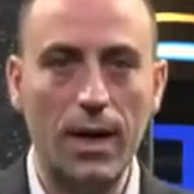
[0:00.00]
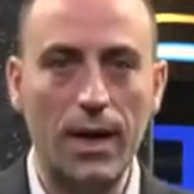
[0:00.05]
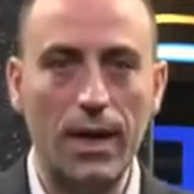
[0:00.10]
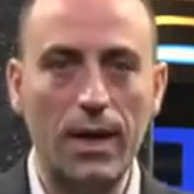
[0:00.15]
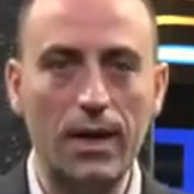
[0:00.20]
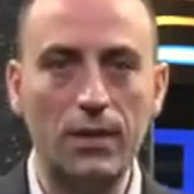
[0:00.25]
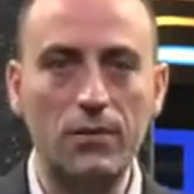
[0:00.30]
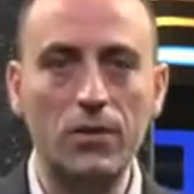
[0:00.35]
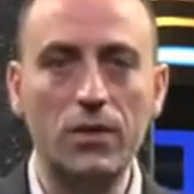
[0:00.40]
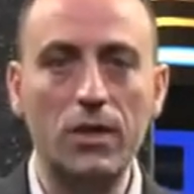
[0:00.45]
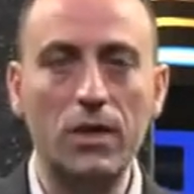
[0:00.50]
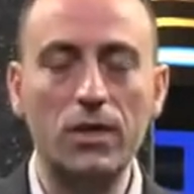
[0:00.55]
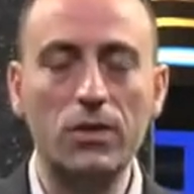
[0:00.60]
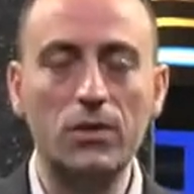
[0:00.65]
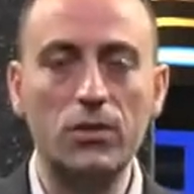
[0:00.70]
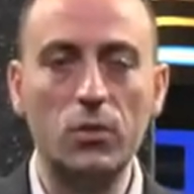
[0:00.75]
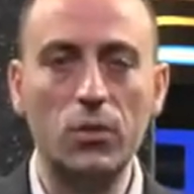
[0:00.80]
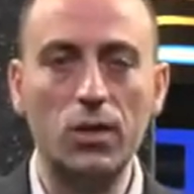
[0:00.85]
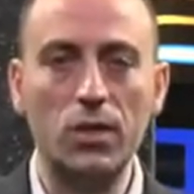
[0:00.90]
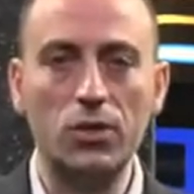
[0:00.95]
Electrical
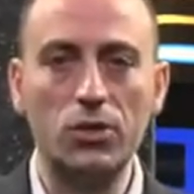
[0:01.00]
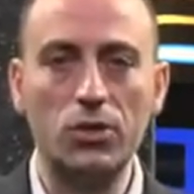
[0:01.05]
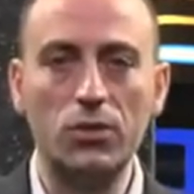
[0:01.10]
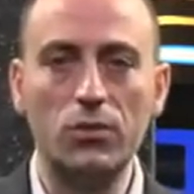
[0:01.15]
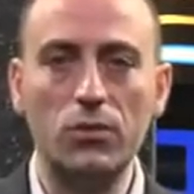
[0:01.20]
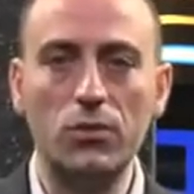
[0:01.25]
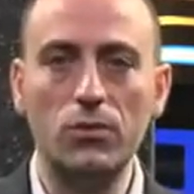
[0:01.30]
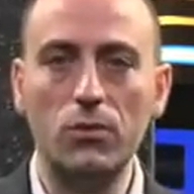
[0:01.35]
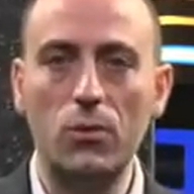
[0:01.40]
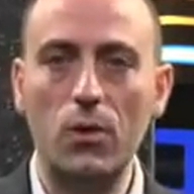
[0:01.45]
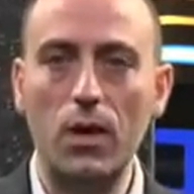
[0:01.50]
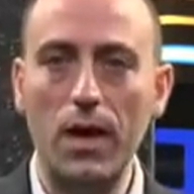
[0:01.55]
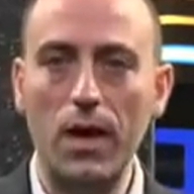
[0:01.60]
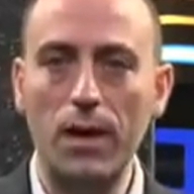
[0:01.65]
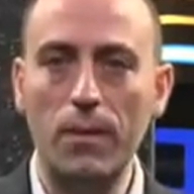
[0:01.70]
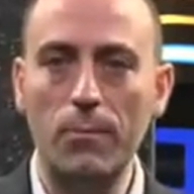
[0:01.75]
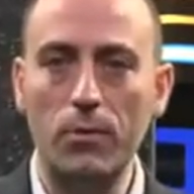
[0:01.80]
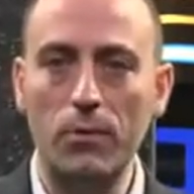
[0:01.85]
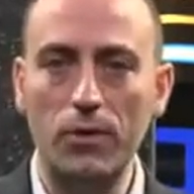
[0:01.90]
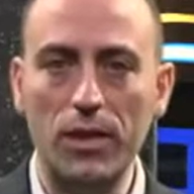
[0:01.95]
insulation due to
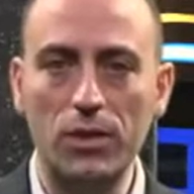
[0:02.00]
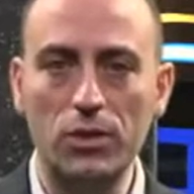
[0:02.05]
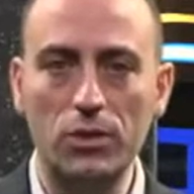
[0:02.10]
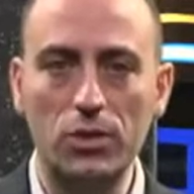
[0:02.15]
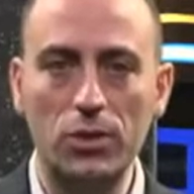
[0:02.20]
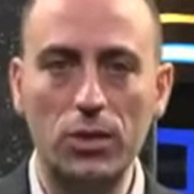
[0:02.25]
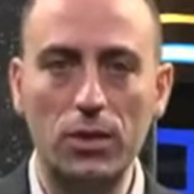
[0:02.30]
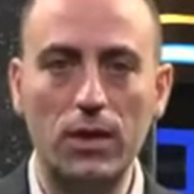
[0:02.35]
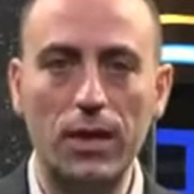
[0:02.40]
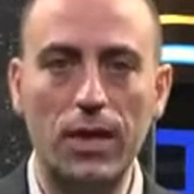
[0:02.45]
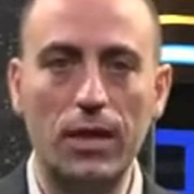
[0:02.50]
high potential